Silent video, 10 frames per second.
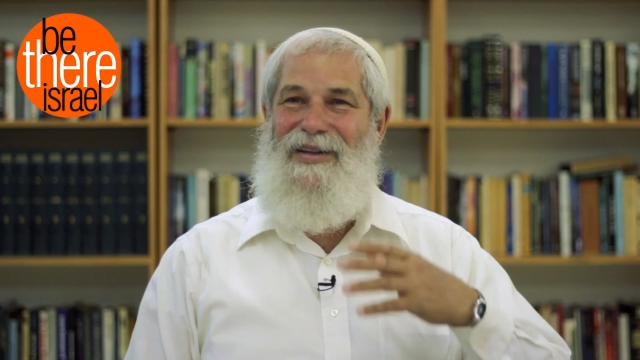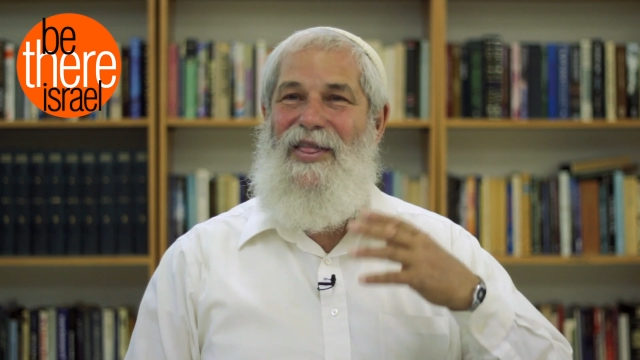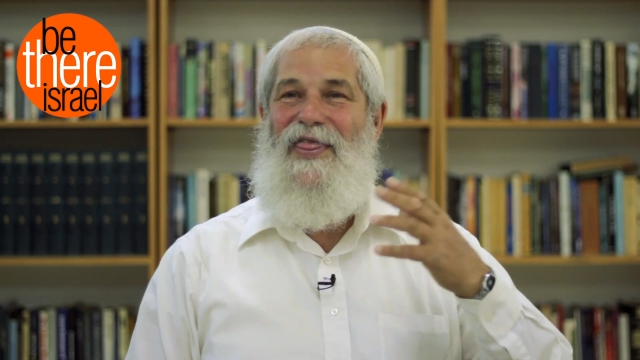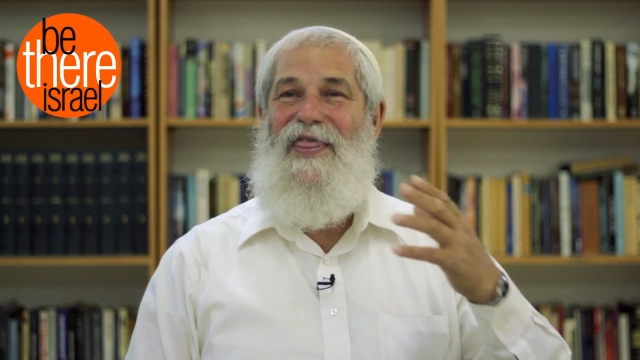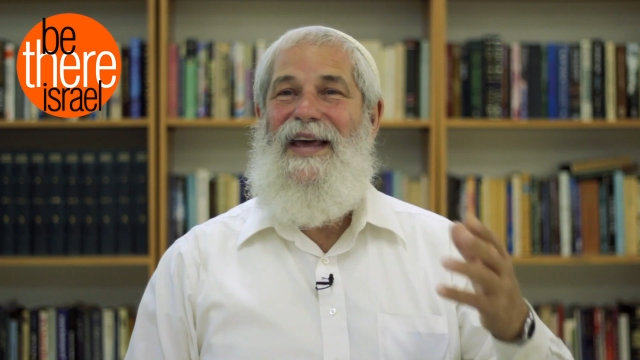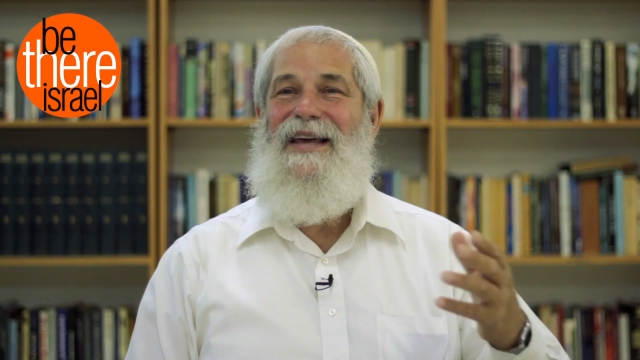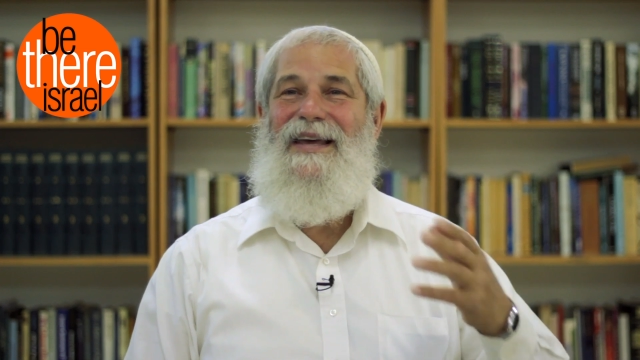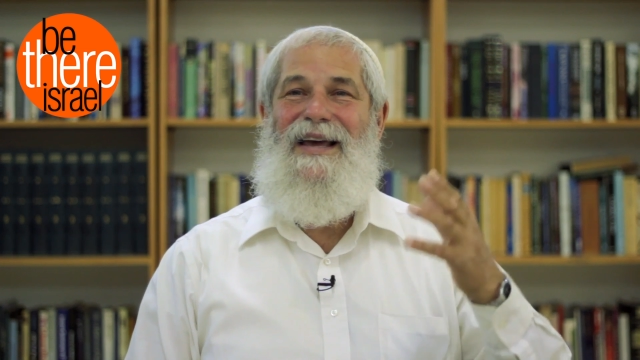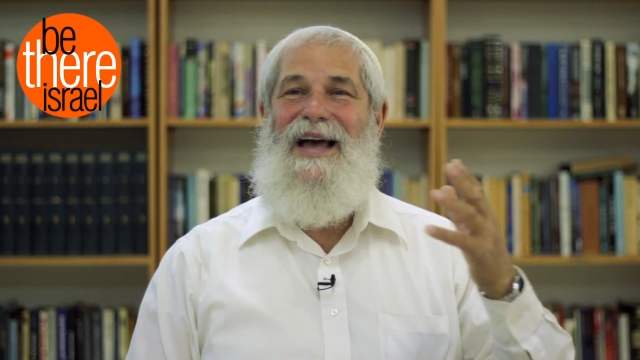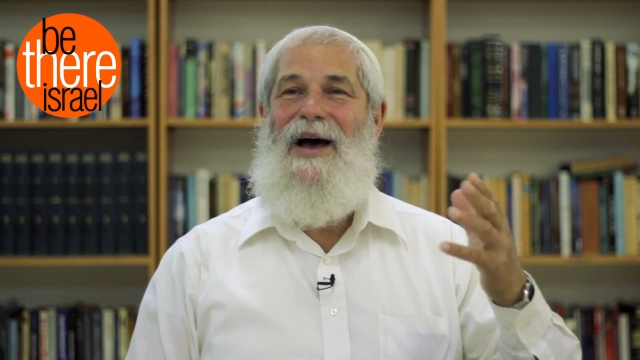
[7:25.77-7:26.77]

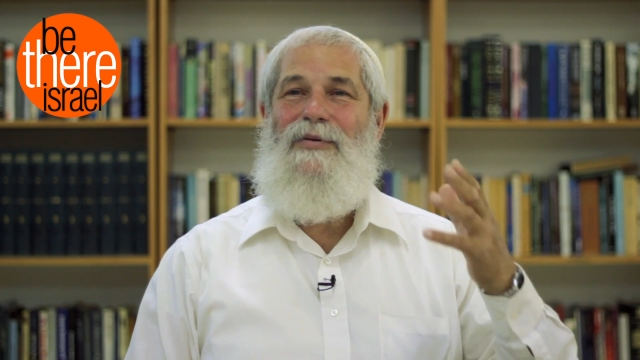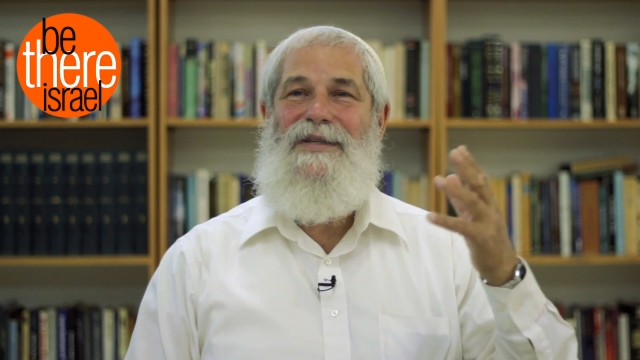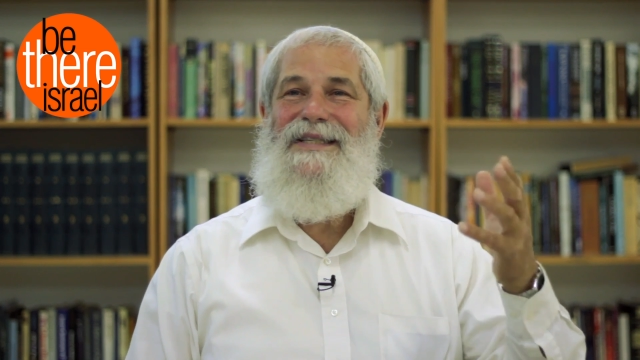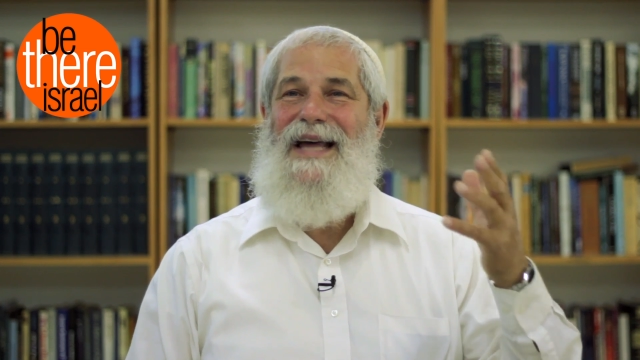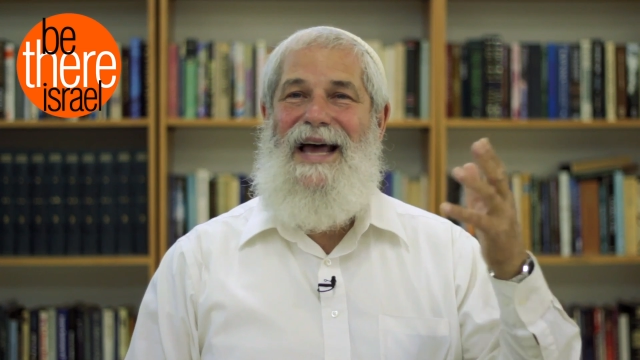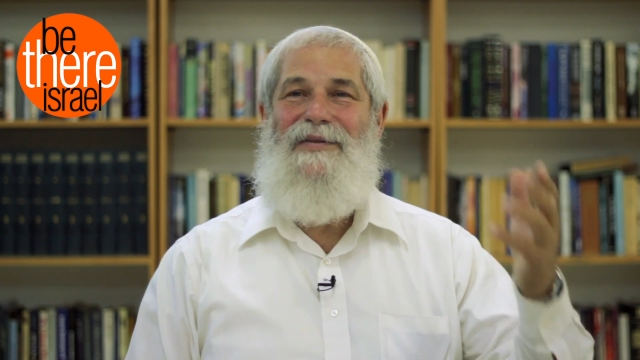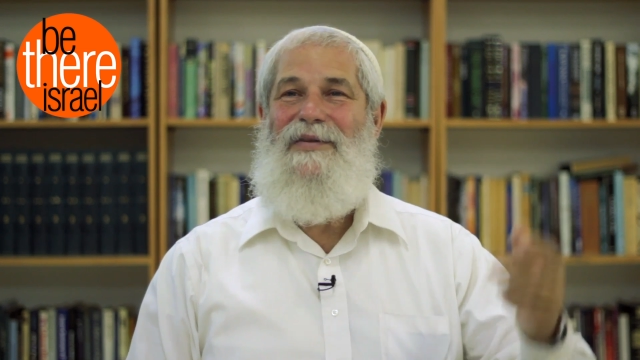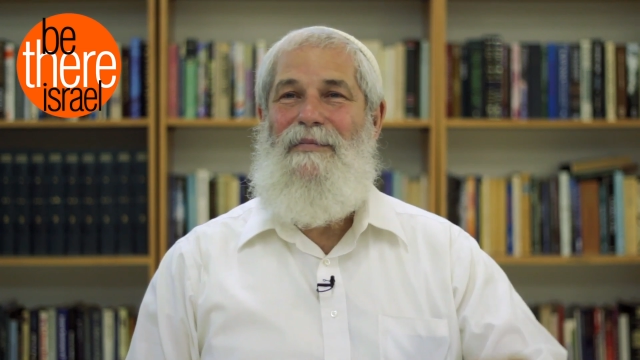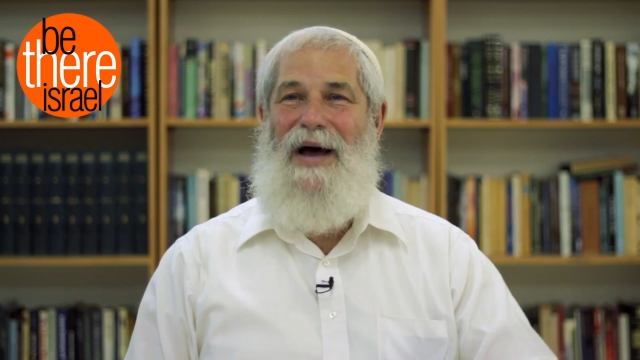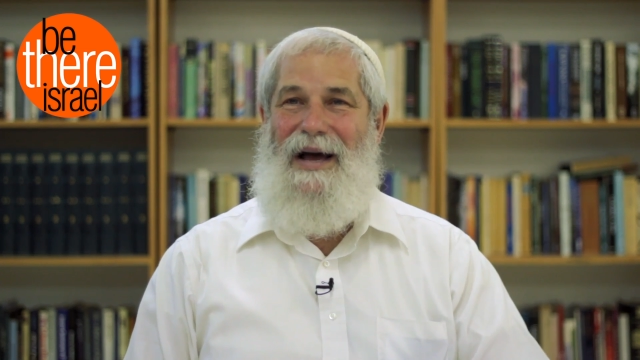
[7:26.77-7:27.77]
thinking outside
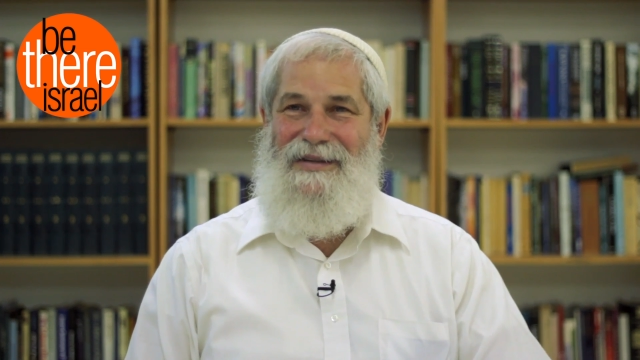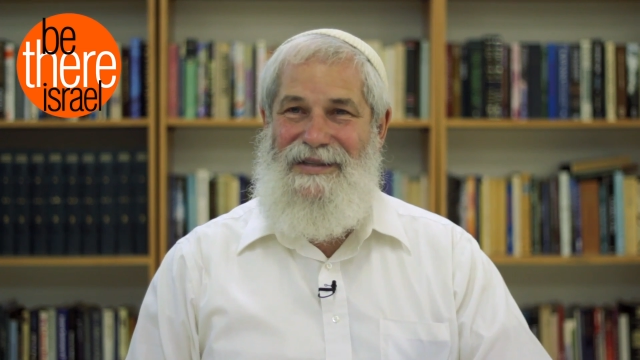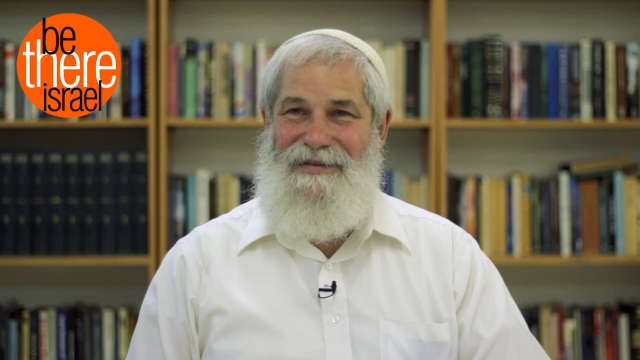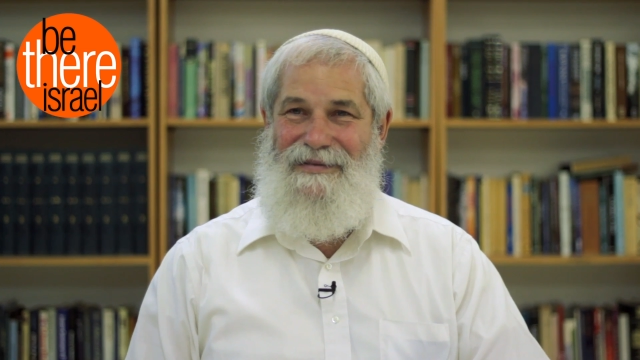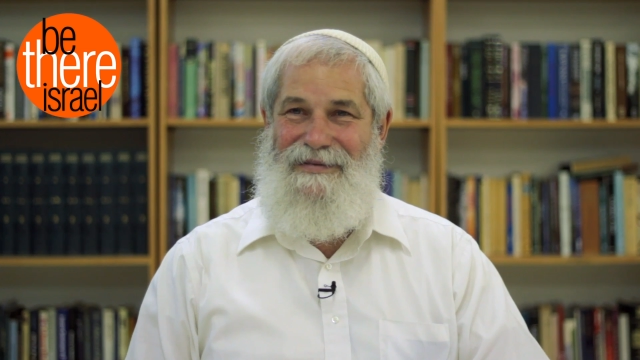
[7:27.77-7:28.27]
of the box.